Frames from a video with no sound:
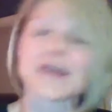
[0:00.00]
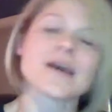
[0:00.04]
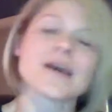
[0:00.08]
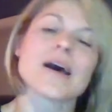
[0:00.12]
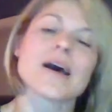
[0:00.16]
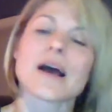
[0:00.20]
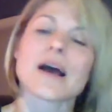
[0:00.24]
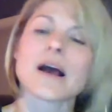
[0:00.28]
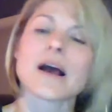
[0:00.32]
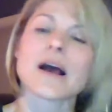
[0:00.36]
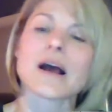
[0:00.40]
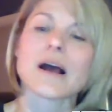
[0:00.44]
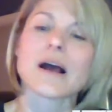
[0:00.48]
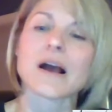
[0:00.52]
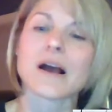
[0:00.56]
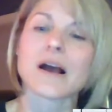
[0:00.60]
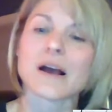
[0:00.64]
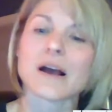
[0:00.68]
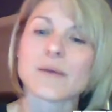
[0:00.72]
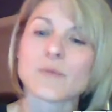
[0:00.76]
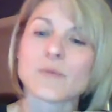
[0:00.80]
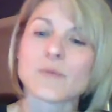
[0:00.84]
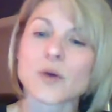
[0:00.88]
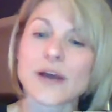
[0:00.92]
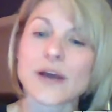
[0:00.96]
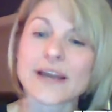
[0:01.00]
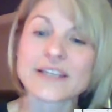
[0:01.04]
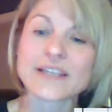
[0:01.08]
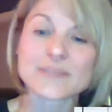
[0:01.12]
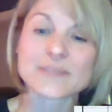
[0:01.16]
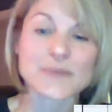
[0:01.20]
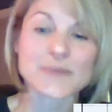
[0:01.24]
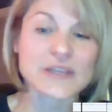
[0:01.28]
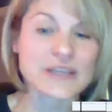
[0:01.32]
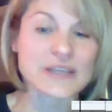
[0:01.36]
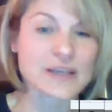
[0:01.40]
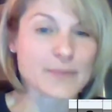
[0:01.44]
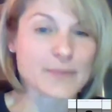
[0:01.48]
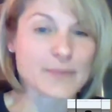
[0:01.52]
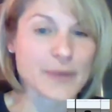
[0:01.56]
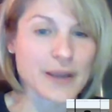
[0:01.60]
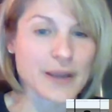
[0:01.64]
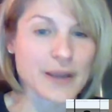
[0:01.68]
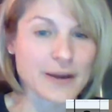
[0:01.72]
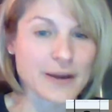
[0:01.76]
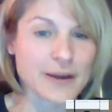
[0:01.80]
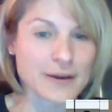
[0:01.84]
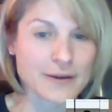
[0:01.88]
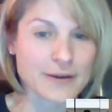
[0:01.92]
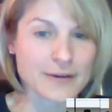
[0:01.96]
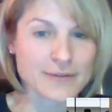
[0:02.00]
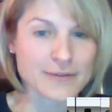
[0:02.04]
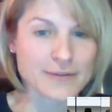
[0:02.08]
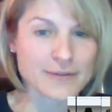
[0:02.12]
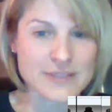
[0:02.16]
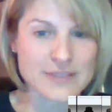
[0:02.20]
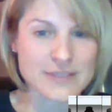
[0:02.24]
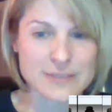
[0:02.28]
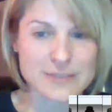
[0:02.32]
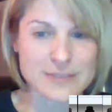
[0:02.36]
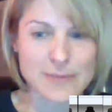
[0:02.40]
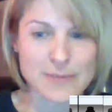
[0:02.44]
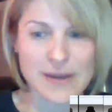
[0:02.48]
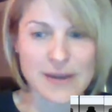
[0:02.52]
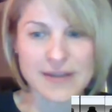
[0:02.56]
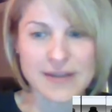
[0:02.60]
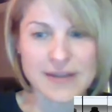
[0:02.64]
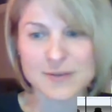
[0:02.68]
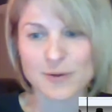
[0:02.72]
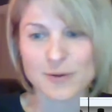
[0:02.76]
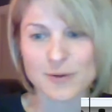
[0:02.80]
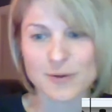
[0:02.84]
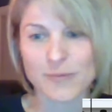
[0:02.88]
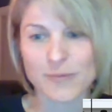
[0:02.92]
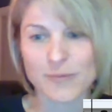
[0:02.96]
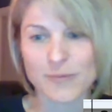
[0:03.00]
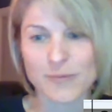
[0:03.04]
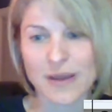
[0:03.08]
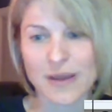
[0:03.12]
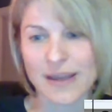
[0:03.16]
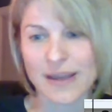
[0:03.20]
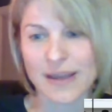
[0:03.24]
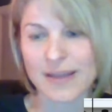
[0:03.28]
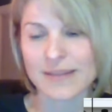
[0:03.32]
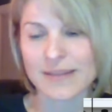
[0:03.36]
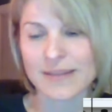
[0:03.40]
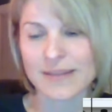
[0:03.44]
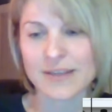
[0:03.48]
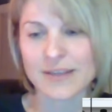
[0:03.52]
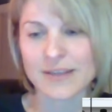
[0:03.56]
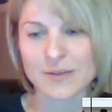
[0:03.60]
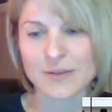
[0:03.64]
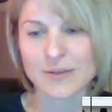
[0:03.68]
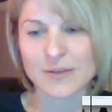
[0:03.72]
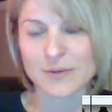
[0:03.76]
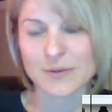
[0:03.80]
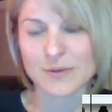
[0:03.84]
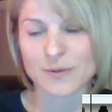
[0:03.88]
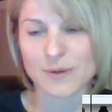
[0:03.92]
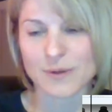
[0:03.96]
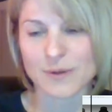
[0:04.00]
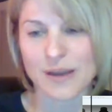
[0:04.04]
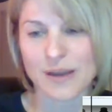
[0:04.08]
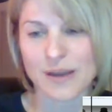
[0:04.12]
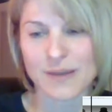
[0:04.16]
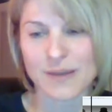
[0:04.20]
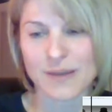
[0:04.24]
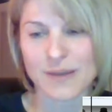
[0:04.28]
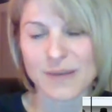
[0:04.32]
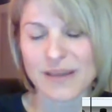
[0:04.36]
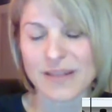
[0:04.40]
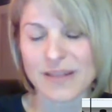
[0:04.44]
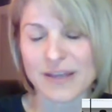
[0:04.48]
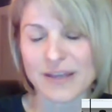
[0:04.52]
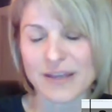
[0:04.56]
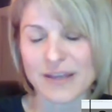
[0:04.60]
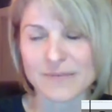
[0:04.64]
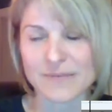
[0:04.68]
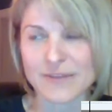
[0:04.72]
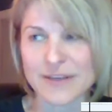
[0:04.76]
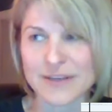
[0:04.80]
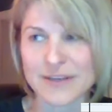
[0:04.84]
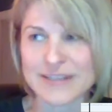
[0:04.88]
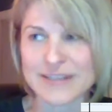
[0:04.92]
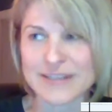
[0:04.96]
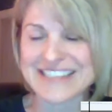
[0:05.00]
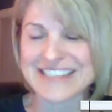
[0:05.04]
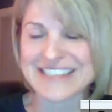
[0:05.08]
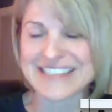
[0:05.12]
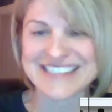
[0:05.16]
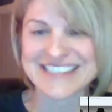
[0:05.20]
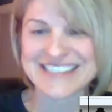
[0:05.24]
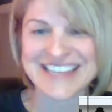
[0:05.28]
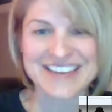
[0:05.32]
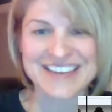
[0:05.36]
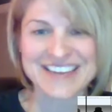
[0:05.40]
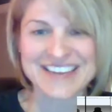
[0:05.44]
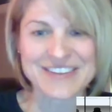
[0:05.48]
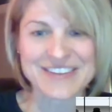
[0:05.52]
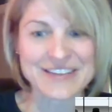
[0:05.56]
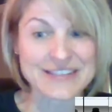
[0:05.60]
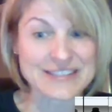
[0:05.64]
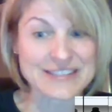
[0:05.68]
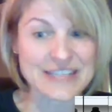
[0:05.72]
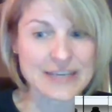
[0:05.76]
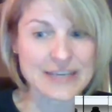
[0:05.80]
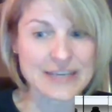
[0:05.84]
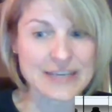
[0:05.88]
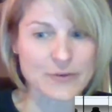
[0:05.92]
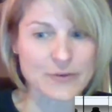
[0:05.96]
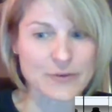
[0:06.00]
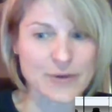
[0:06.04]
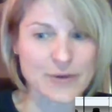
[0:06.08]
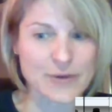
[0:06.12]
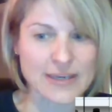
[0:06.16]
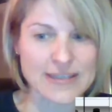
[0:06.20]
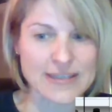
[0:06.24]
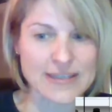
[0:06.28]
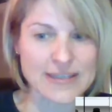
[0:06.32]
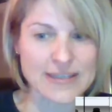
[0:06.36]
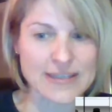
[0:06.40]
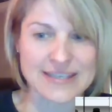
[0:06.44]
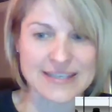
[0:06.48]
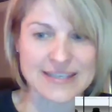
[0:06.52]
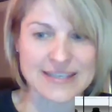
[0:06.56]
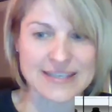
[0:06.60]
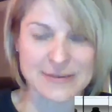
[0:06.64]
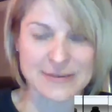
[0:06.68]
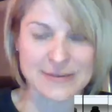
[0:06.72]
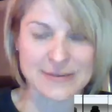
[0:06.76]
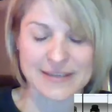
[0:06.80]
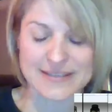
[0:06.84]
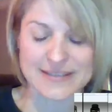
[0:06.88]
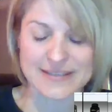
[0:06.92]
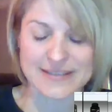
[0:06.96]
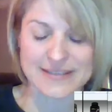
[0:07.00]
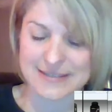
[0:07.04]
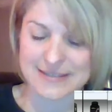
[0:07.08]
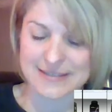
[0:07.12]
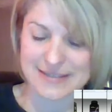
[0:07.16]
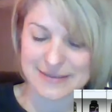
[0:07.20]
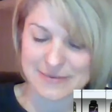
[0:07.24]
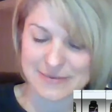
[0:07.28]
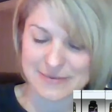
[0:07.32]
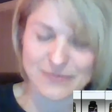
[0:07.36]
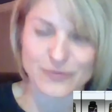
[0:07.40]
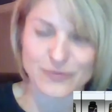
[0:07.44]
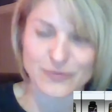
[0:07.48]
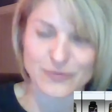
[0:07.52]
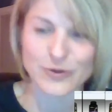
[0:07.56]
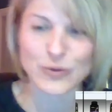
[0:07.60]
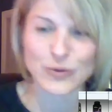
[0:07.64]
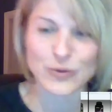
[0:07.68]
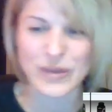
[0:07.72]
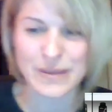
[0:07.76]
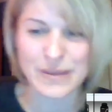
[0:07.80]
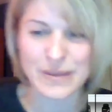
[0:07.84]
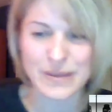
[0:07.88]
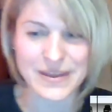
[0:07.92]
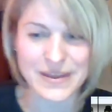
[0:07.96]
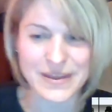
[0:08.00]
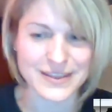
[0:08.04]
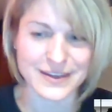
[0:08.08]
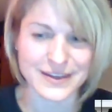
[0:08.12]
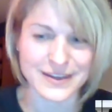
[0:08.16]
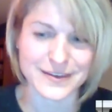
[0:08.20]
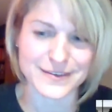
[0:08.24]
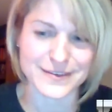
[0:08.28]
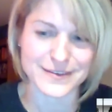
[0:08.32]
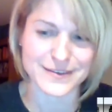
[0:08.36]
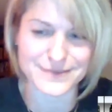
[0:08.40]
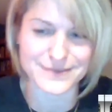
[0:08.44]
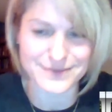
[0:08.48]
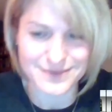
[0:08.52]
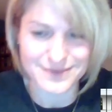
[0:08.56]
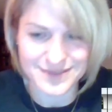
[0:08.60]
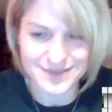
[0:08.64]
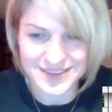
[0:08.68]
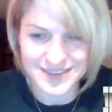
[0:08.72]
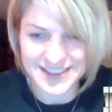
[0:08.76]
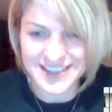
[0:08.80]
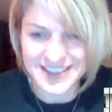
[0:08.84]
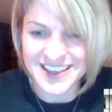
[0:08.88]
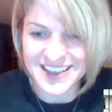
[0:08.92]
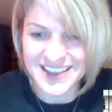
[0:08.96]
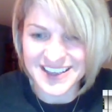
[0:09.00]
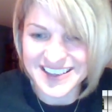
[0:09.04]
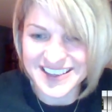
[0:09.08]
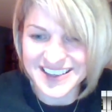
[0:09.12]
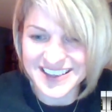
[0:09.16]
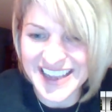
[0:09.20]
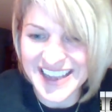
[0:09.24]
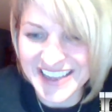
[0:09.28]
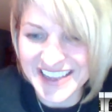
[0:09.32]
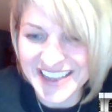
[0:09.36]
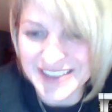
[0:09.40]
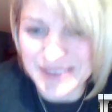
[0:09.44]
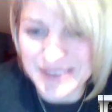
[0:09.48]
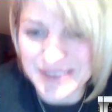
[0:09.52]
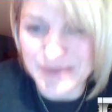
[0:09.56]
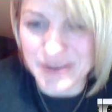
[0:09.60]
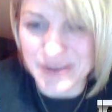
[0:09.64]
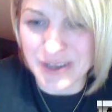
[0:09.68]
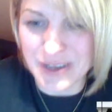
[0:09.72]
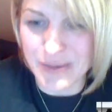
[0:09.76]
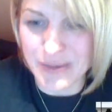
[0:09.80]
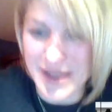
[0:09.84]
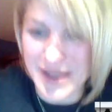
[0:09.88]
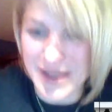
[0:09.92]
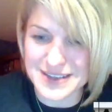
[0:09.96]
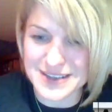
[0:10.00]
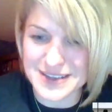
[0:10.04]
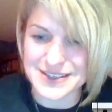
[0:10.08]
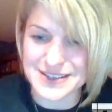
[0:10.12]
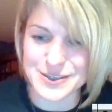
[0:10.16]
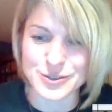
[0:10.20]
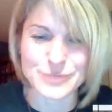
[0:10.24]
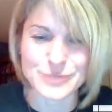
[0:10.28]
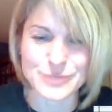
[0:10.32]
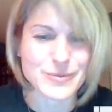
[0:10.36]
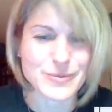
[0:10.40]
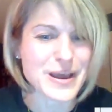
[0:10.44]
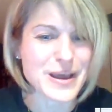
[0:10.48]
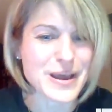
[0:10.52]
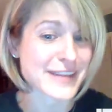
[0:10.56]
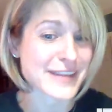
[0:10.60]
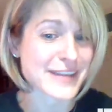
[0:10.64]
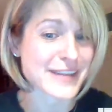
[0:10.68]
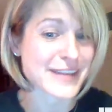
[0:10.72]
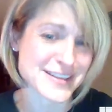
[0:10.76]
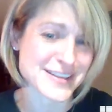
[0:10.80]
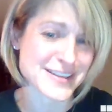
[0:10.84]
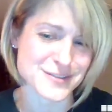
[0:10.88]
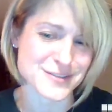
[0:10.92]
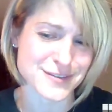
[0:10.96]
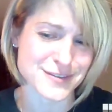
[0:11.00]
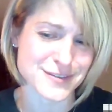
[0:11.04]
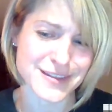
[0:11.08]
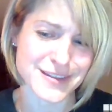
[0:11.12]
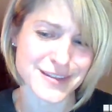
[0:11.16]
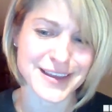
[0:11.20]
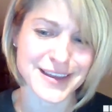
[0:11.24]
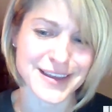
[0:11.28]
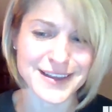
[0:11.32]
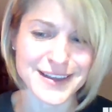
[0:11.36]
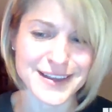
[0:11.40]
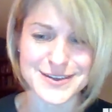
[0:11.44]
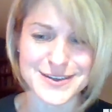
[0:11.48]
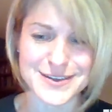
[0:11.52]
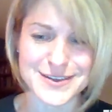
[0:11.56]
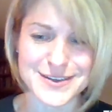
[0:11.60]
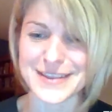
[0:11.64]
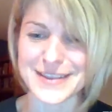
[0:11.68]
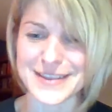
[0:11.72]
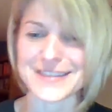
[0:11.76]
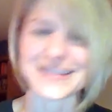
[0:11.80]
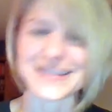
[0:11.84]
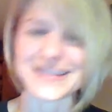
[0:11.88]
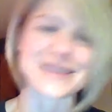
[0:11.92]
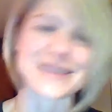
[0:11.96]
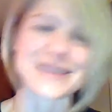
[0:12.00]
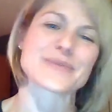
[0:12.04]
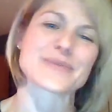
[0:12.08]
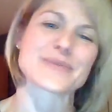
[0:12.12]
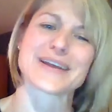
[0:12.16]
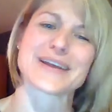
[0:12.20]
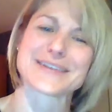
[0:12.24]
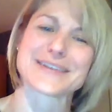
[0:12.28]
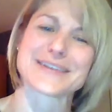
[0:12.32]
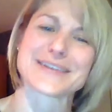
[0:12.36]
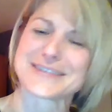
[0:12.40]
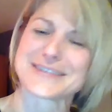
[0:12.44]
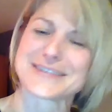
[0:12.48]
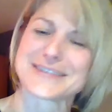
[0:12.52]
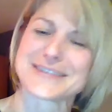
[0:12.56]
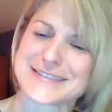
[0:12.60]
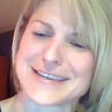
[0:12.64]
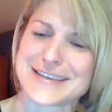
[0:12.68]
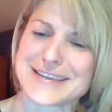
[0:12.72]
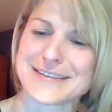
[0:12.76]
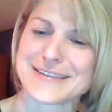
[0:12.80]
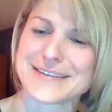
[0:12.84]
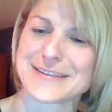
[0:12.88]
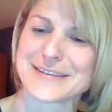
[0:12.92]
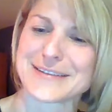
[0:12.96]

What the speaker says: Well, SBD Apparel is a sponsor of mine. They do, I love their singlets. They have great singlets for women. They're not a boxy old polyester thing. So I think they put on good singlets.